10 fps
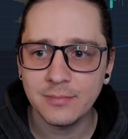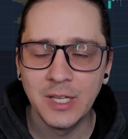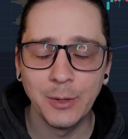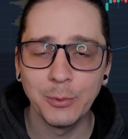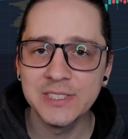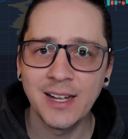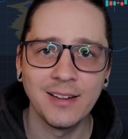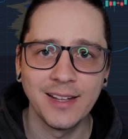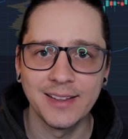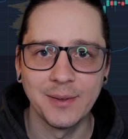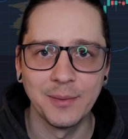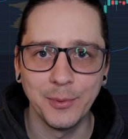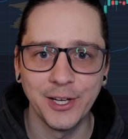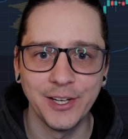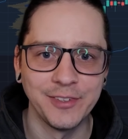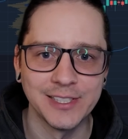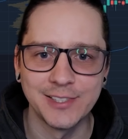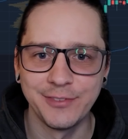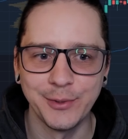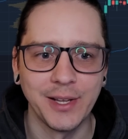the previous
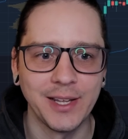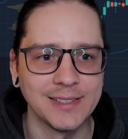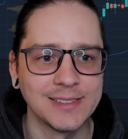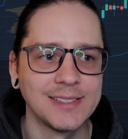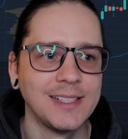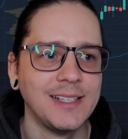few days.